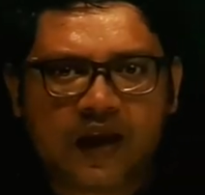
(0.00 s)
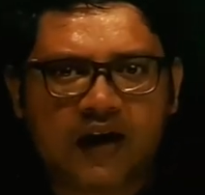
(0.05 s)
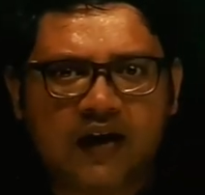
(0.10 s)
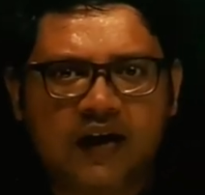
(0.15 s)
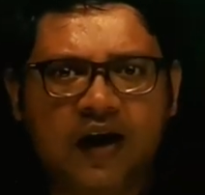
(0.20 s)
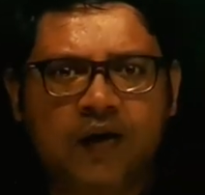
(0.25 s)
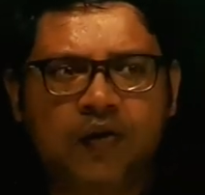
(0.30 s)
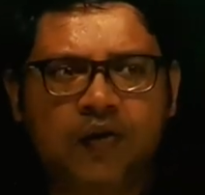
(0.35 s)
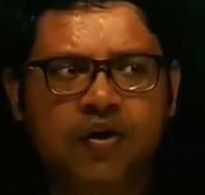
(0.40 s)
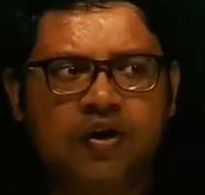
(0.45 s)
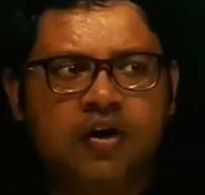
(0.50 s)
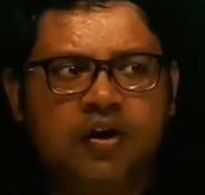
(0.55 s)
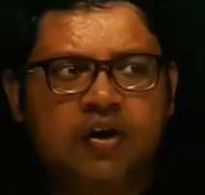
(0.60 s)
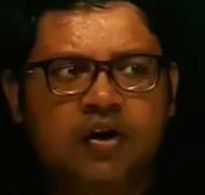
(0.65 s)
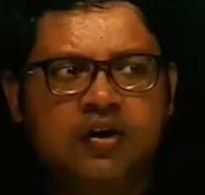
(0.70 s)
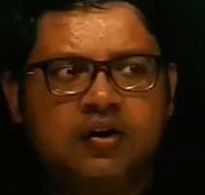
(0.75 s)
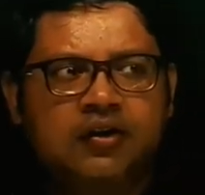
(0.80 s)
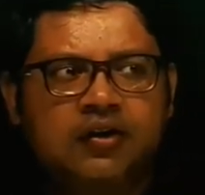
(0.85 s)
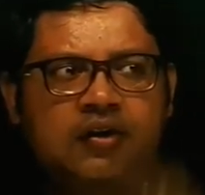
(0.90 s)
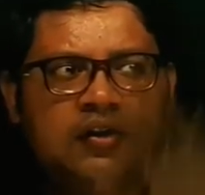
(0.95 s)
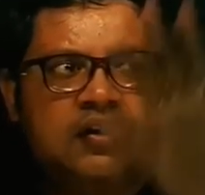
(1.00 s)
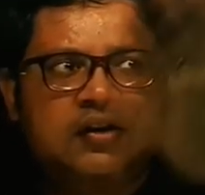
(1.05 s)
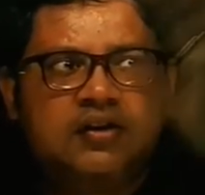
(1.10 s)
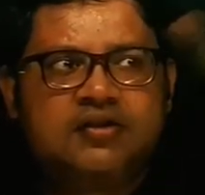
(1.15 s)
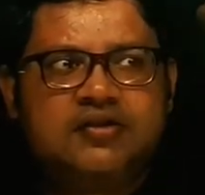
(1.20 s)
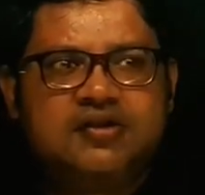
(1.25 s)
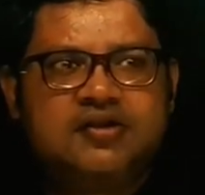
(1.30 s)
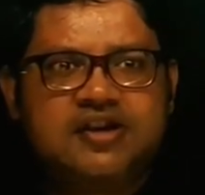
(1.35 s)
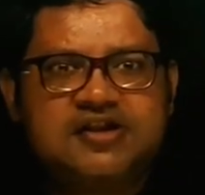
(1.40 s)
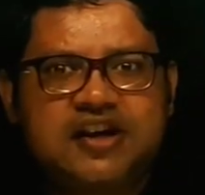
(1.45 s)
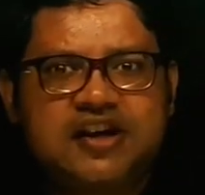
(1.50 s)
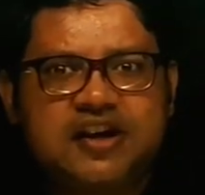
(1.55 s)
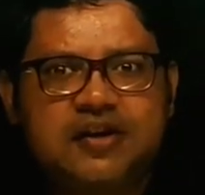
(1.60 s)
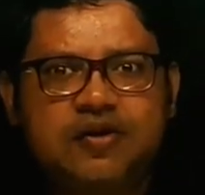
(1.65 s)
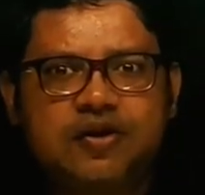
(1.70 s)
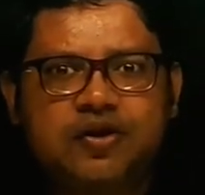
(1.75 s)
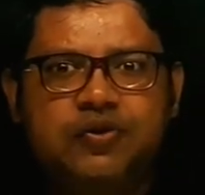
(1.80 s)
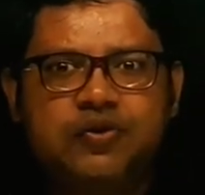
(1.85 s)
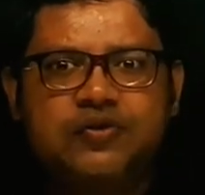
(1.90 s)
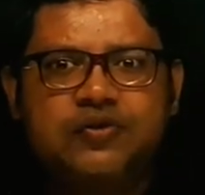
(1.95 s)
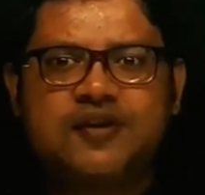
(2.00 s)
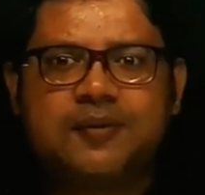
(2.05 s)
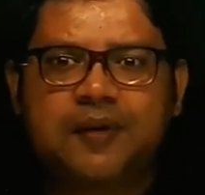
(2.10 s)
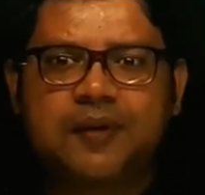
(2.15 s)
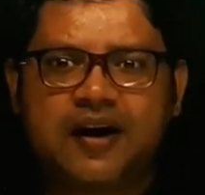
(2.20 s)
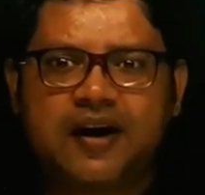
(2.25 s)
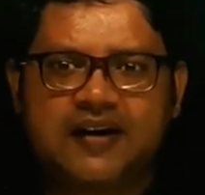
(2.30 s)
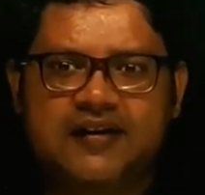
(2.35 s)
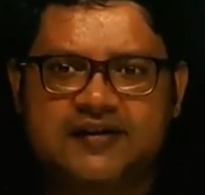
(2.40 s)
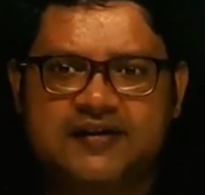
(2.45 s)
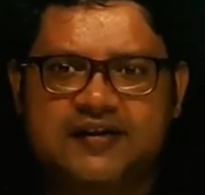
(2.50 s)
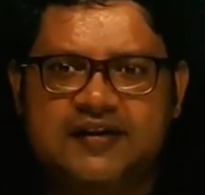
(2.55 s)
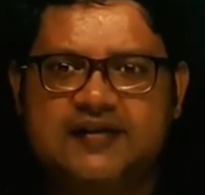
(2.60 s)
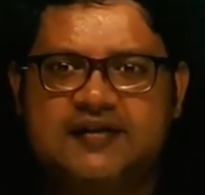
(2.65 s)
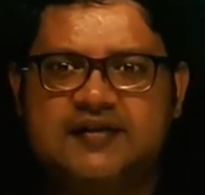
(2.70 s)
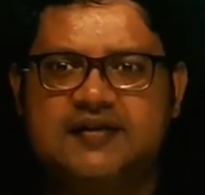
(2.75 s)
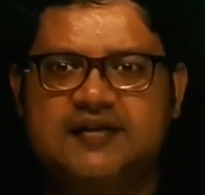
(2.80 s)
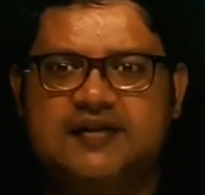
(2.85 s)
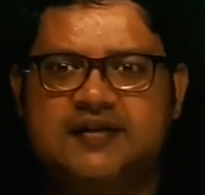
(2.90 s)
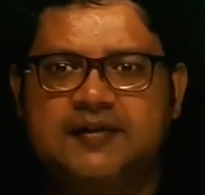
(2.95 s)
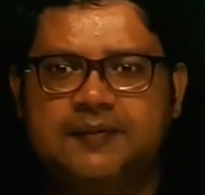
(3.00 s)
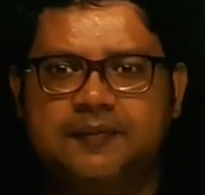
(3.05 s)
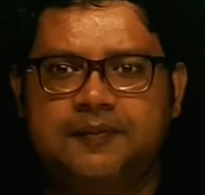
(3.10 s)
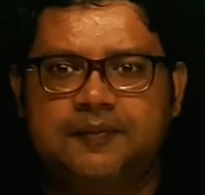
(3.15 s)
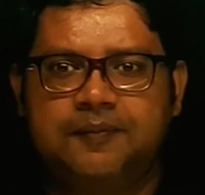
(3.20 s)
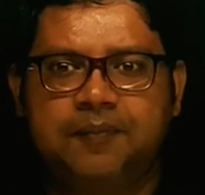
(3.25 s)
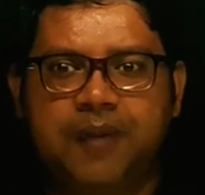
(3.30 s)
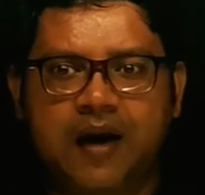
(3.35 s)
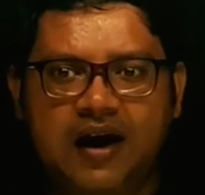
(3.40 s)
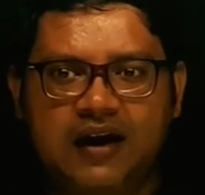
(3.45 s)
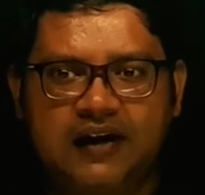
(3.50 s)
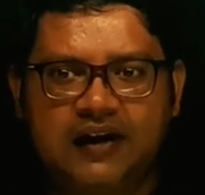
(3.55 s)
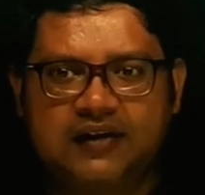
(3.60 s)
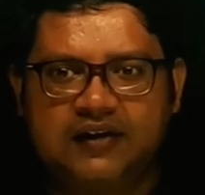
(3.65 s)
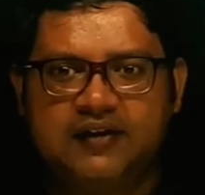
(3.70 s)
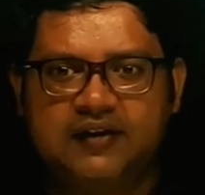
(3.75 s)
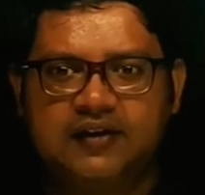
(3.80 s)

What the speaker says: Now, just I want to summarize this part